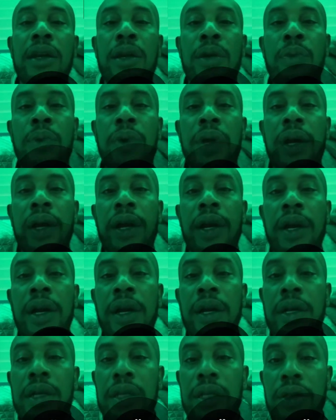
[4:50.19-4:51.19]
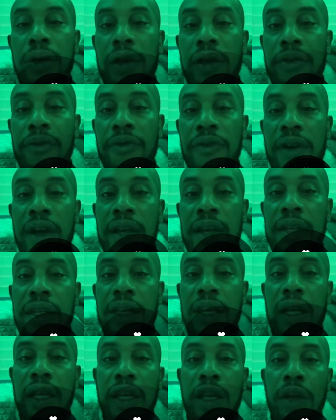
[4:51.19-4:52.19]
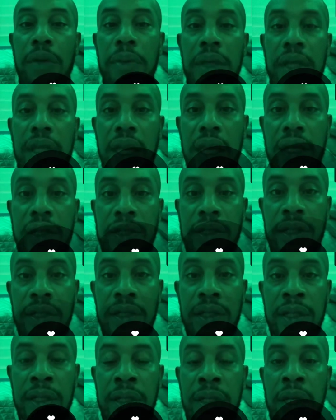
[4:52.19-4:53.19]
where you can find the accumulation